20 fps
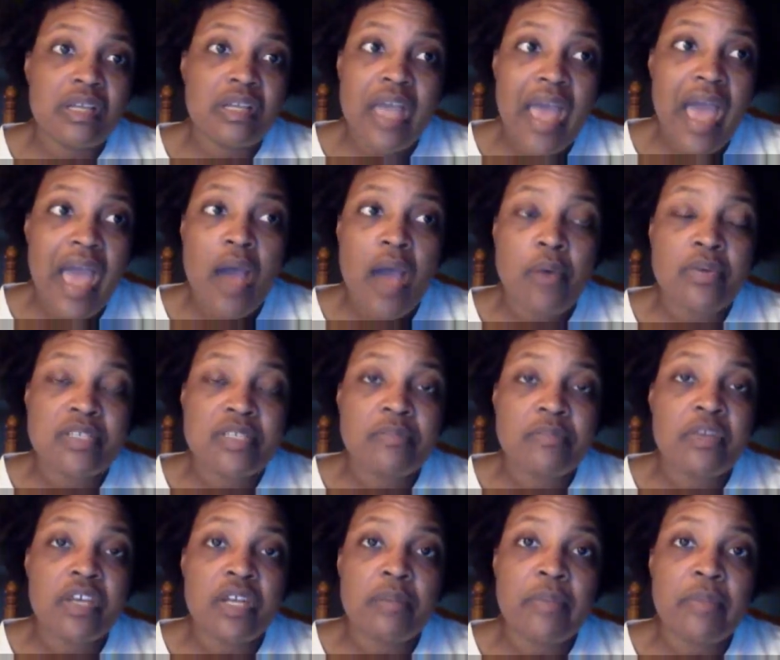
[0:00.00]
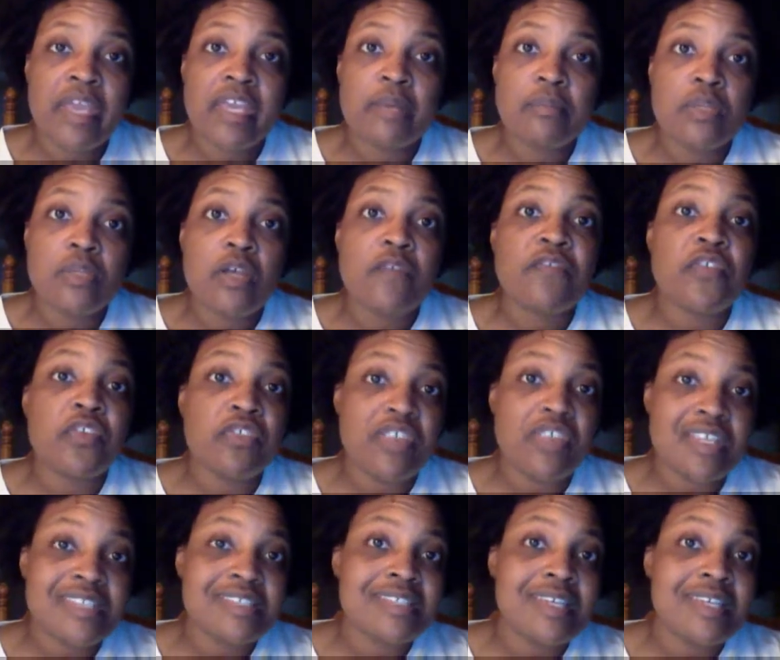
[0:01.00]
how is going to make him look for
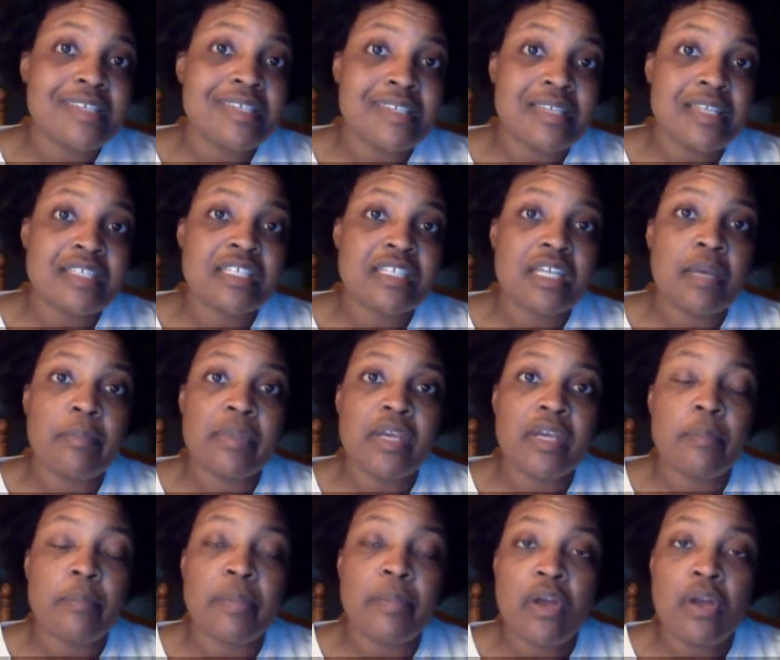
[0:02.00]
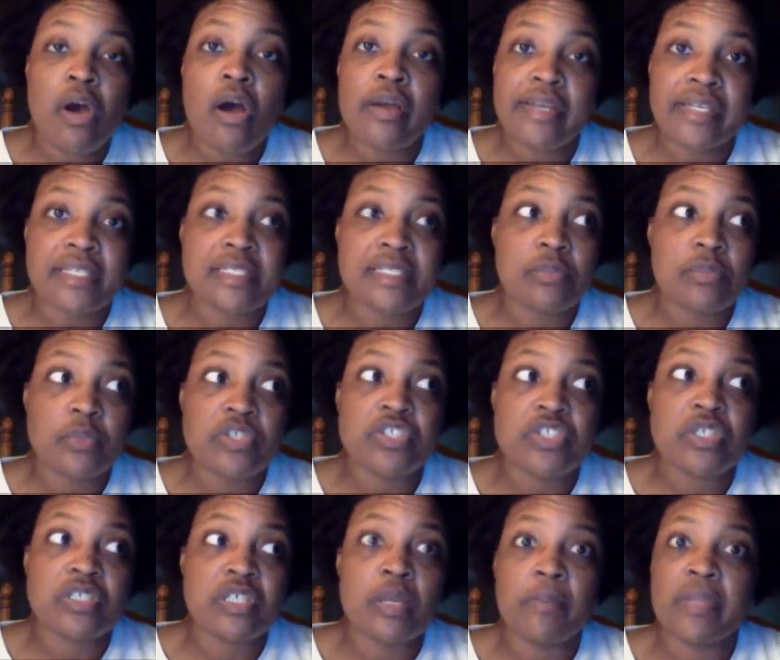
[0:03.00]
this season that's coming up in August, which
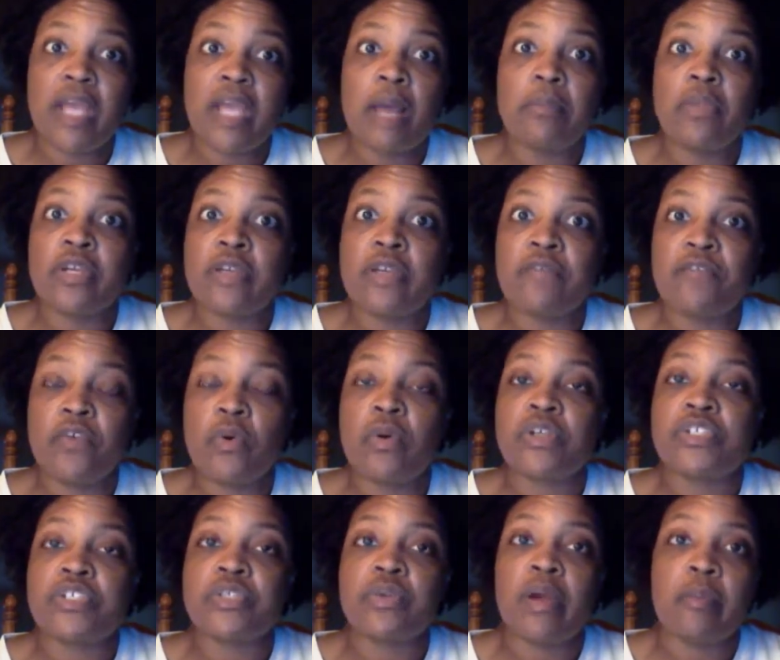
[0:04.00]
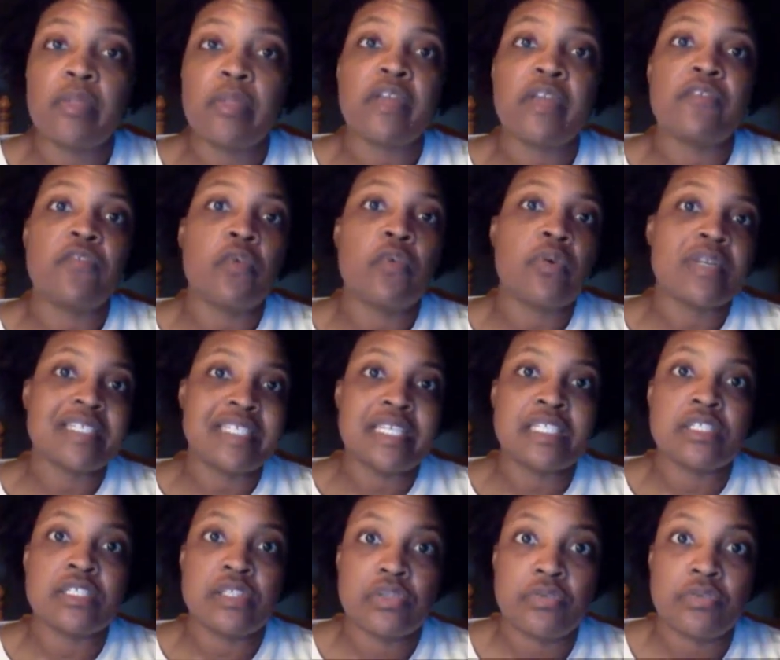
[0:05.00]
is something I'm looking forward to. I'm looking forward to
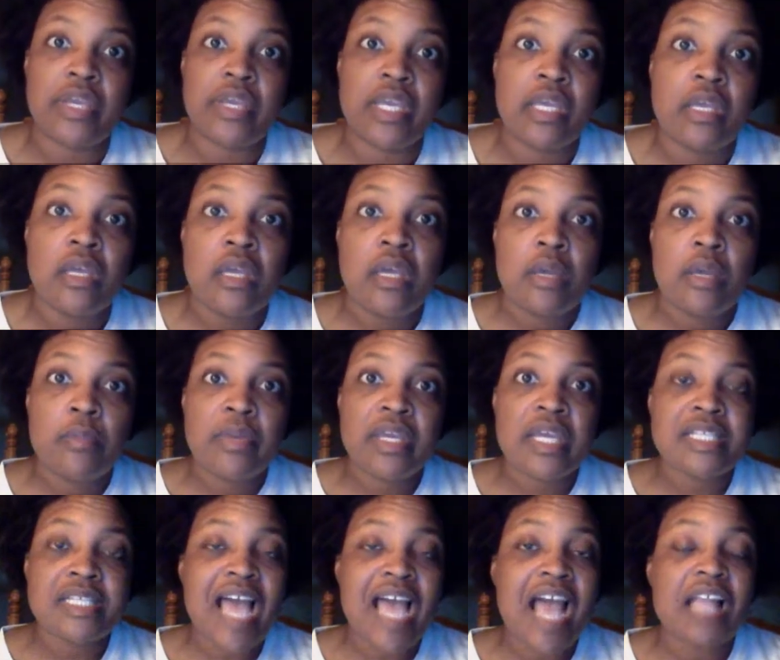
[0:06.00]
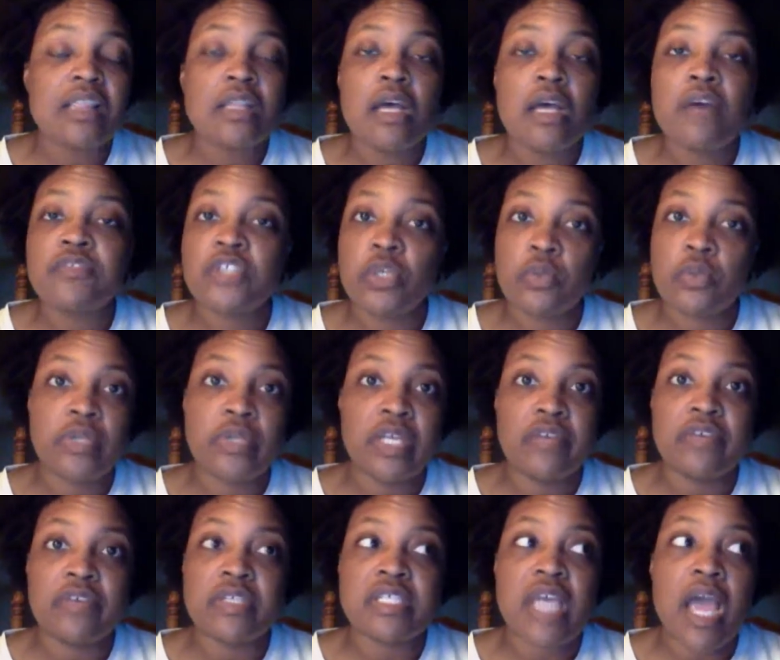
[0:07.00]
season 3 because I love Total
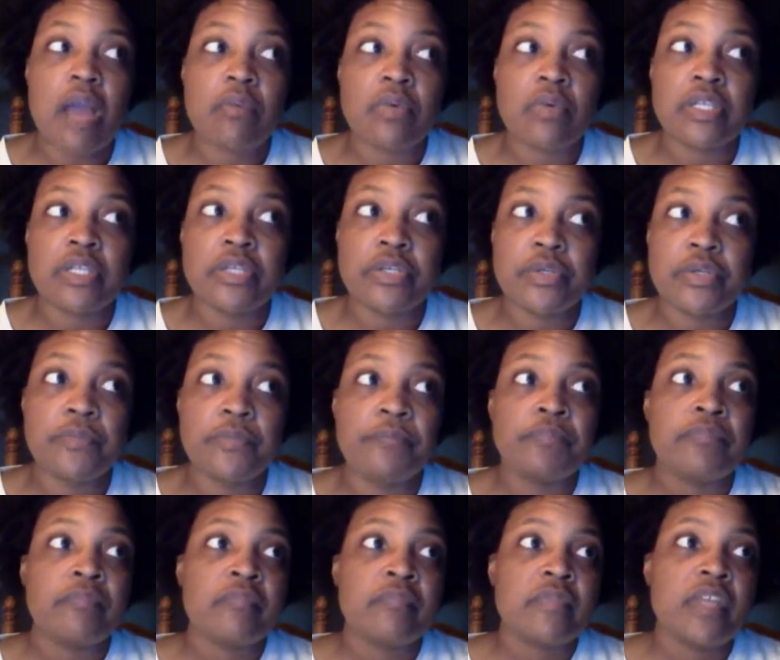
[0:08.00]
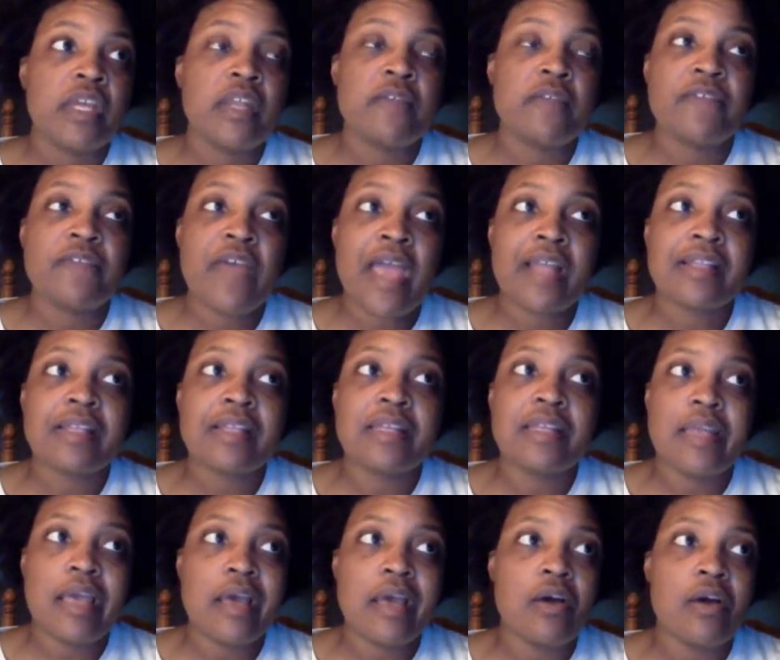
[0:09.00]
Divas. I really do. And the fact that
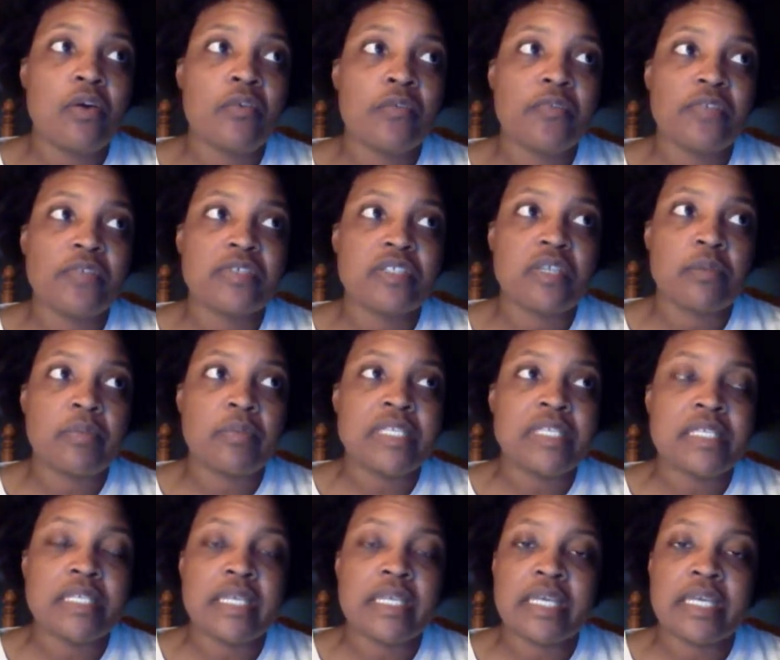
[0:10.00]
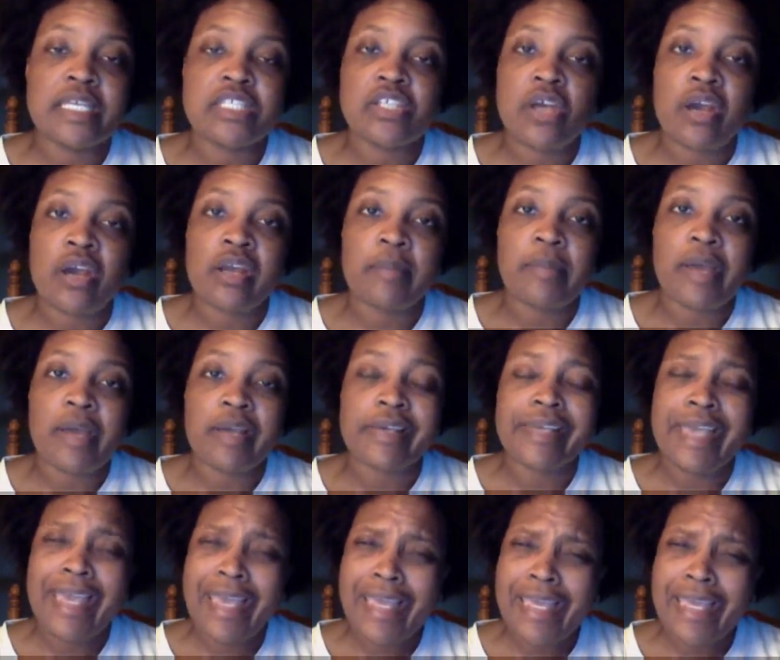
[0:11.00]
now, for some reason, Nikki's talking about
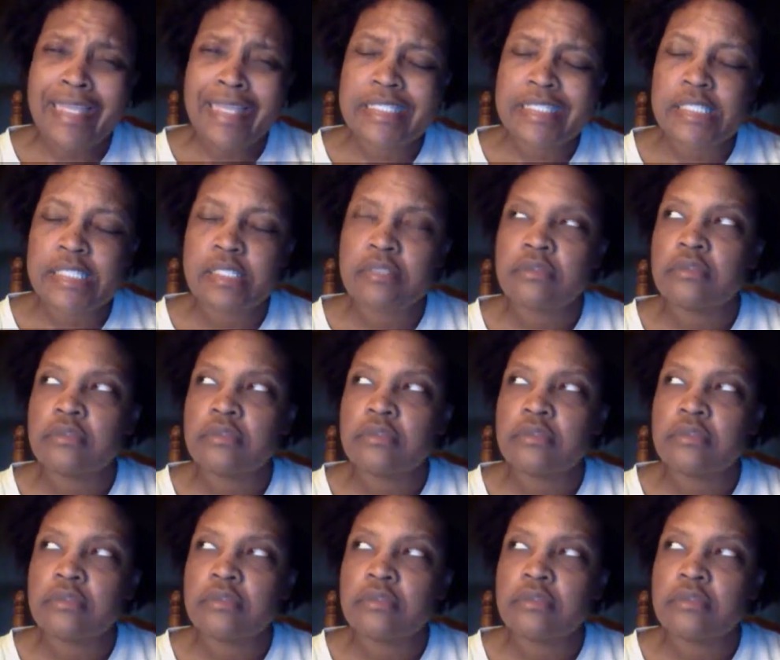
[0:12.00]
kids.